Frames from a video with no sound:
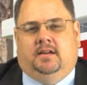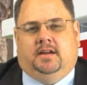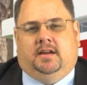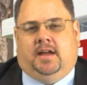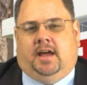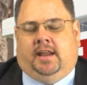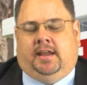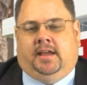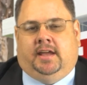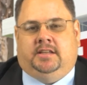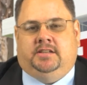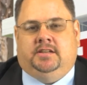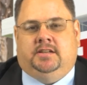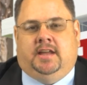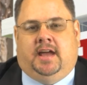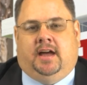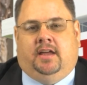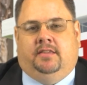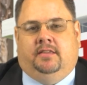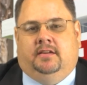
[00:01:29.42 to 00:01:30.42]
Got to get you
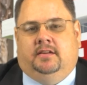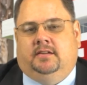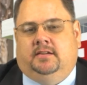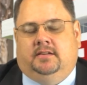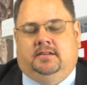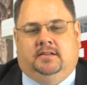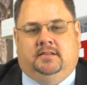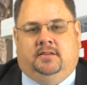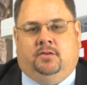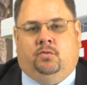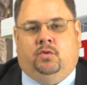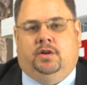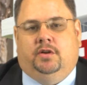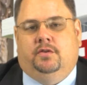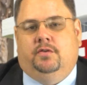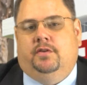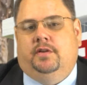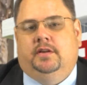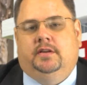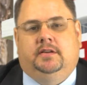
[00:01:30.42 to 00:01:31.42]
down the,
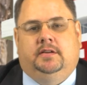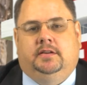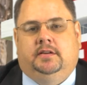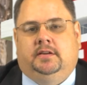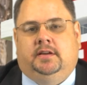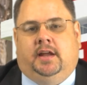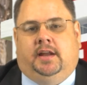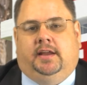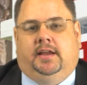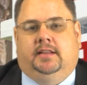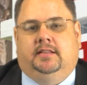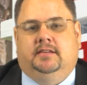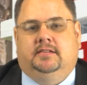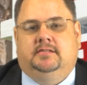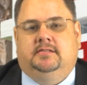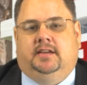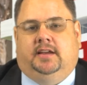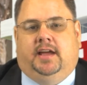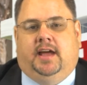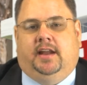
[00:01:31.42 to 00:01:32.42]
road. Got to get
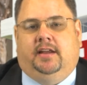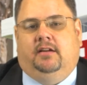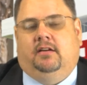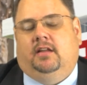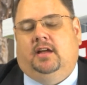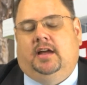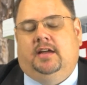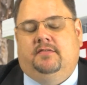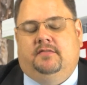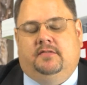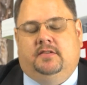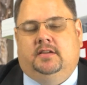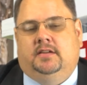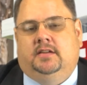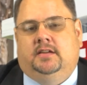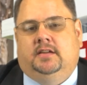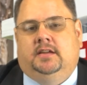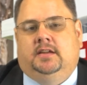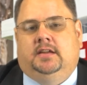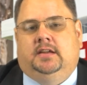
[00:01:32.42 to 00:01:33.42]
this thing out of your life.
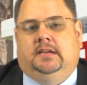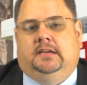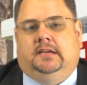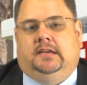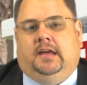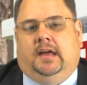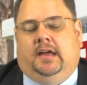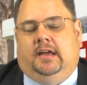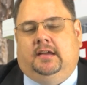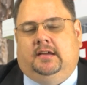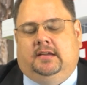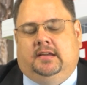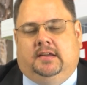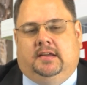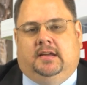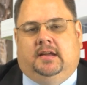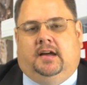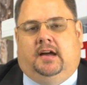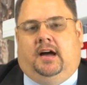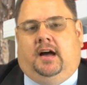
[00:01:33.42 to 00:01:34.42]
Okay?
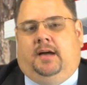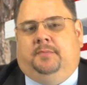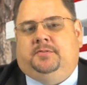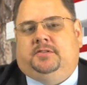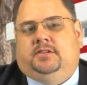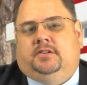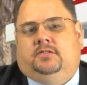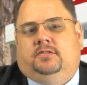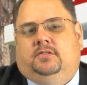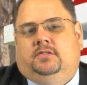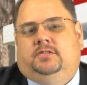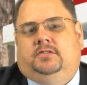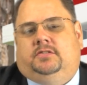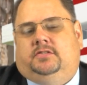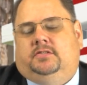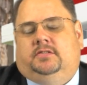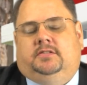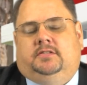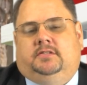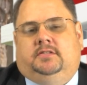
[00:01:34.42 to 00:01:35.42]

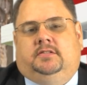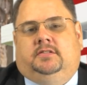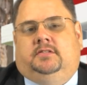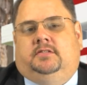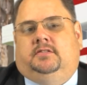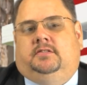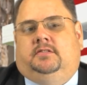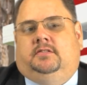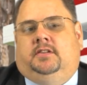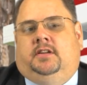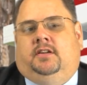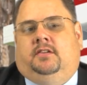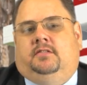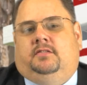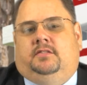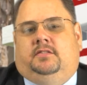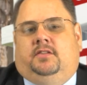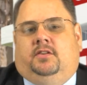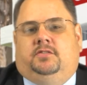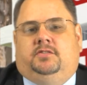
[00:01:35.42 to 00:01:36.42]
Obstacles, you know,
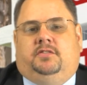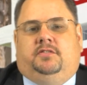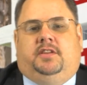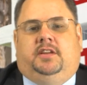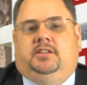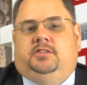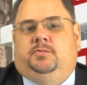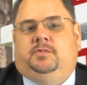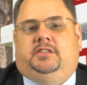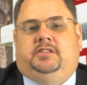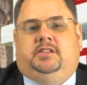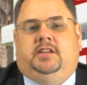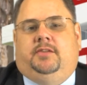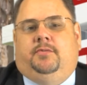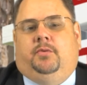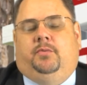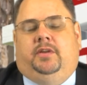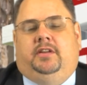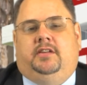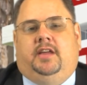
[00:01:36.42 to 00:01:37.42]
those are things we see
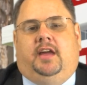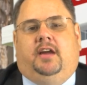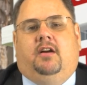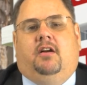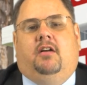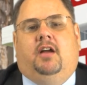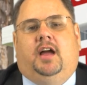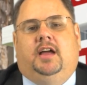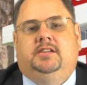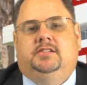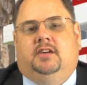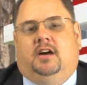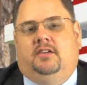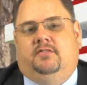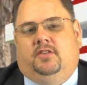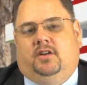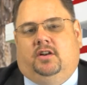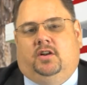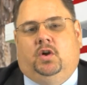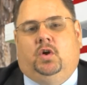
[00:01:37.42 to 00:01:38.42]
when we take our eyes
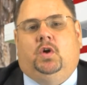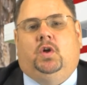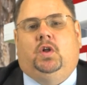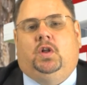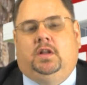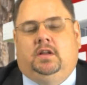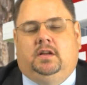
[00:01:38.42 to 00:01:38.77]
off our goal.